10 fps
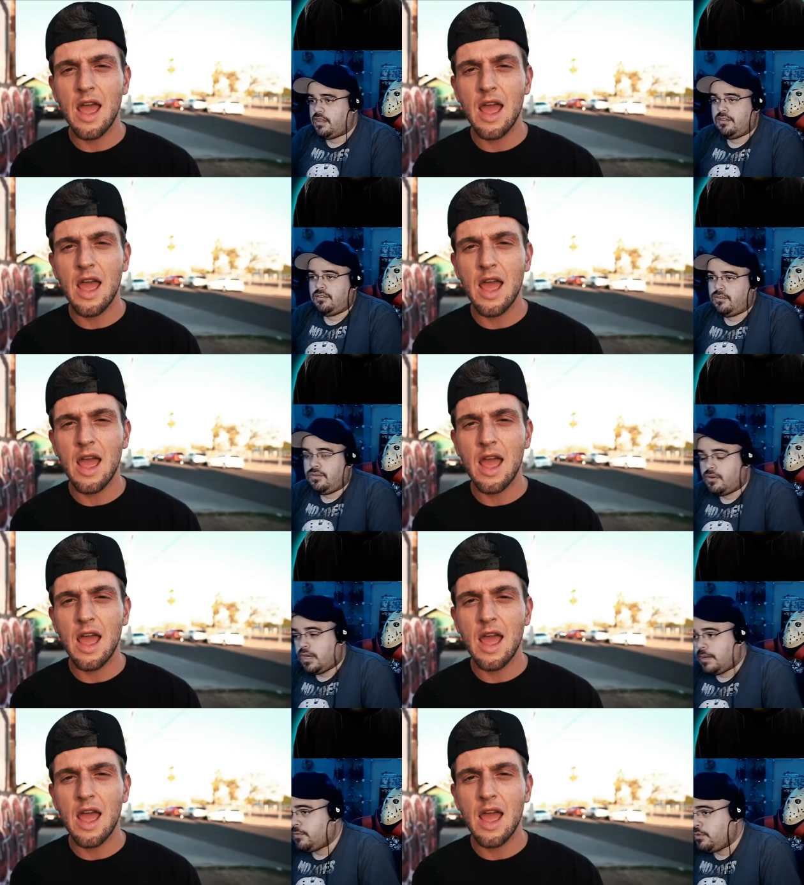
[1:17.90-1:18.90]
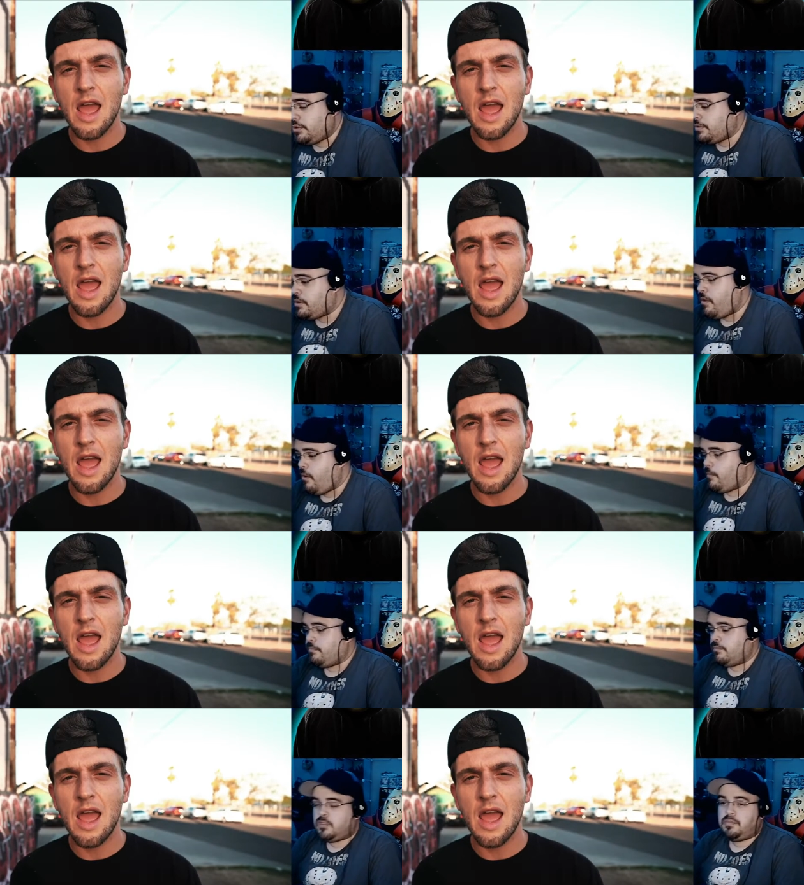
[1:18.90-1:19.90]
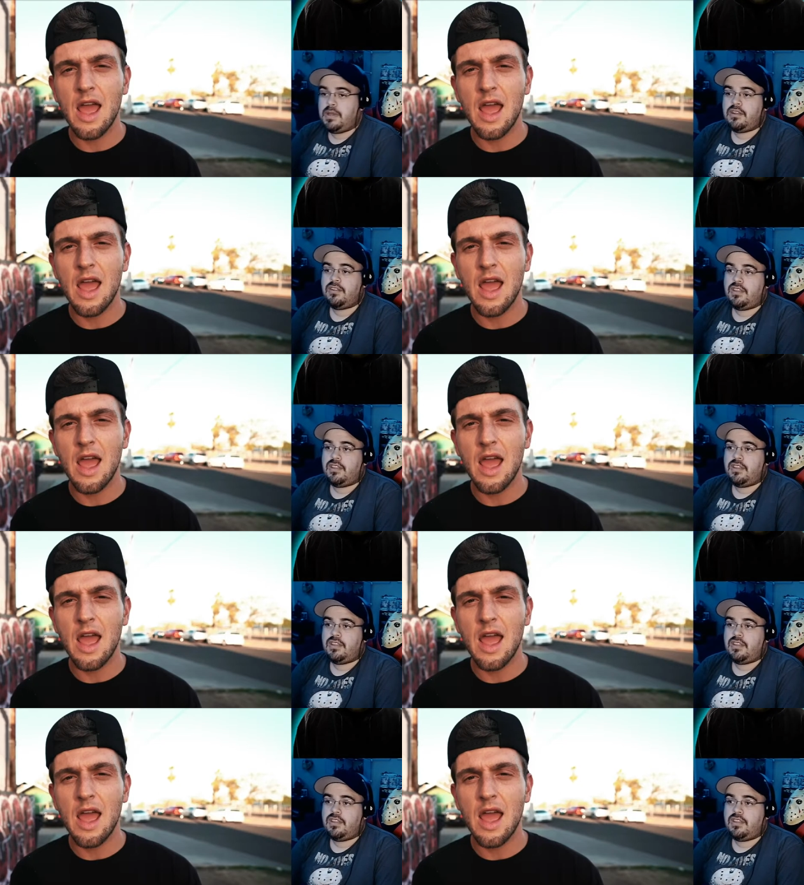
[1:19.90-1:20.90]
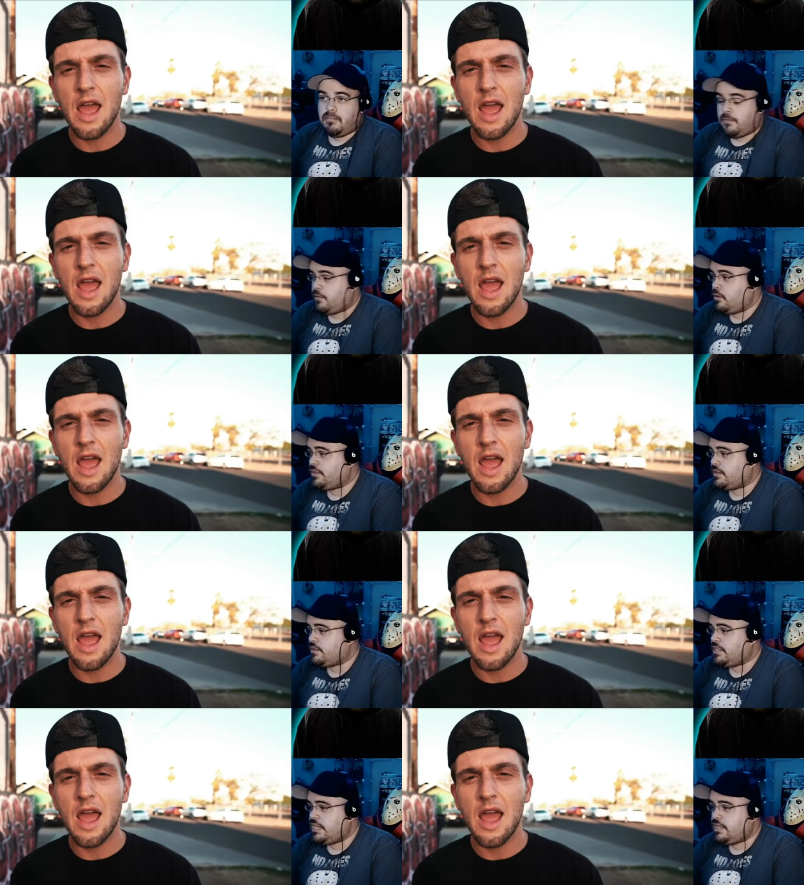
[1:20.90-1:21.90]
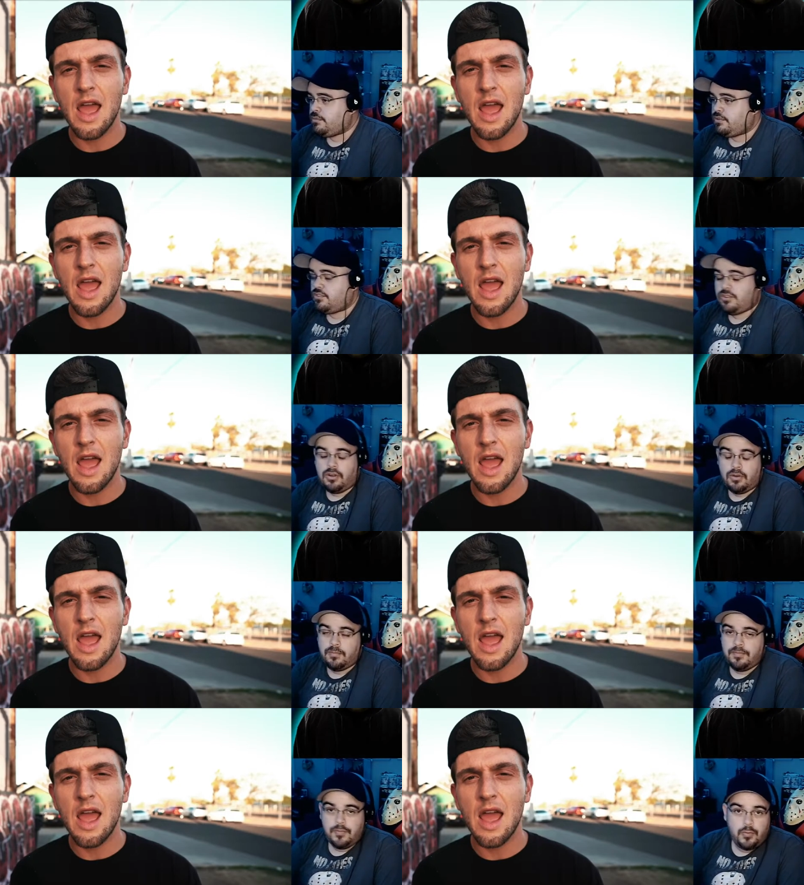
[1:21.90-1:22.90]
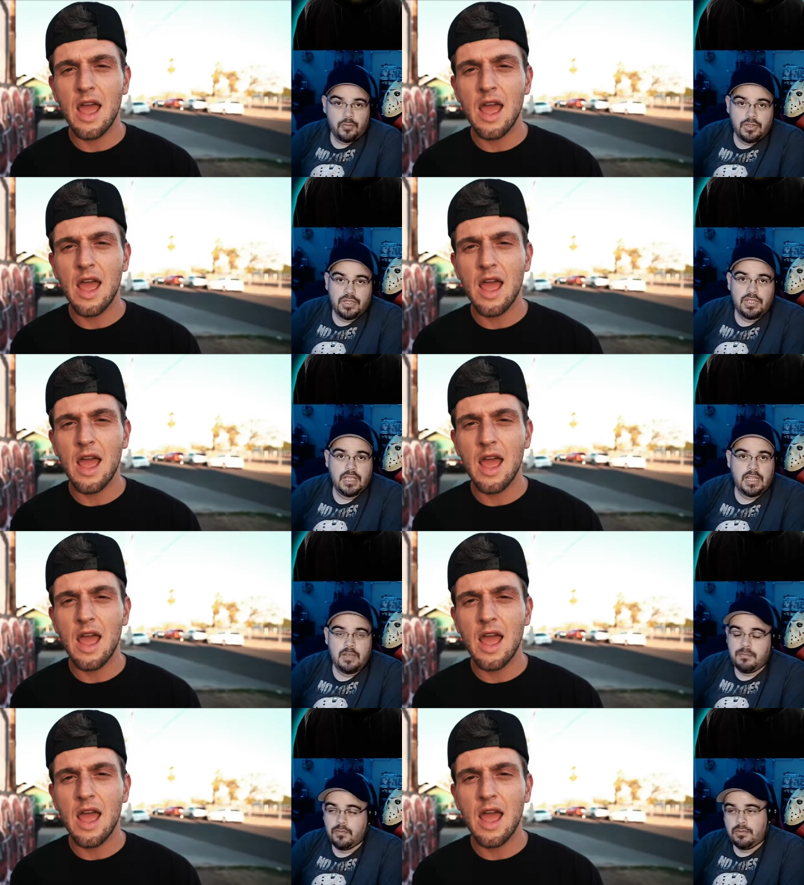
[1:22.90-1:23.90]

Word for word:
Speaker 1: and you know, I'm doing much better than, than my, my folks ever did, which, yo, really, any,